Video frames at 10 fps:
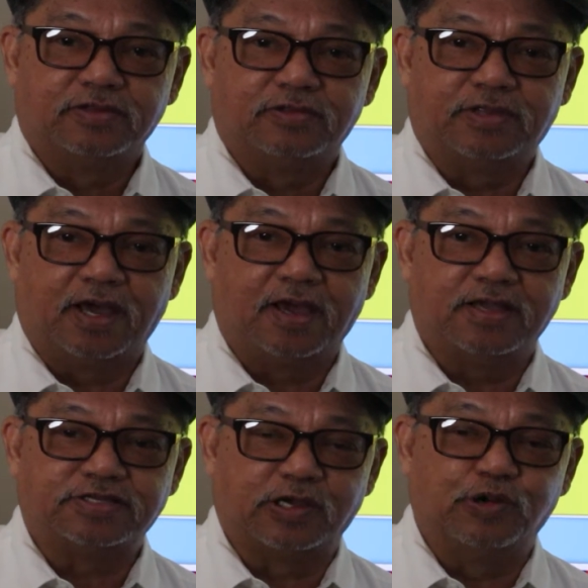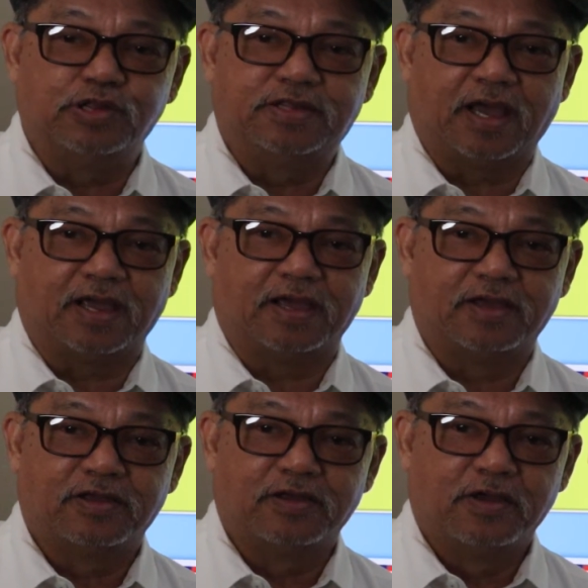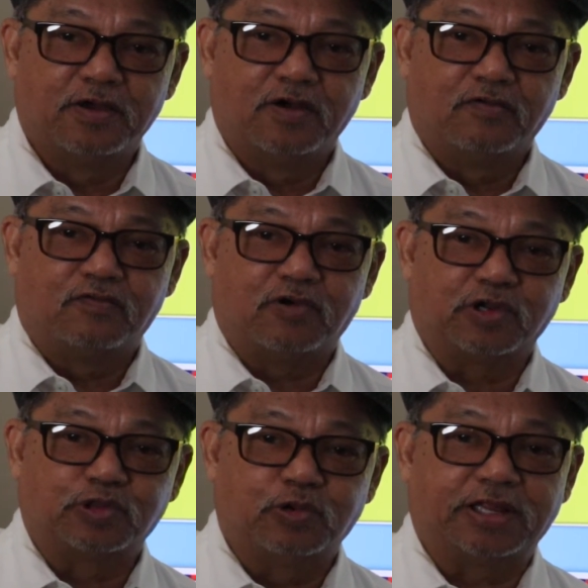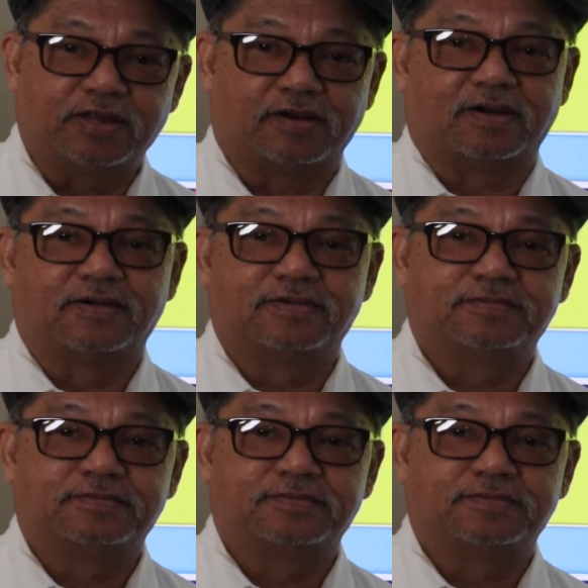Today is a good day for Twitter.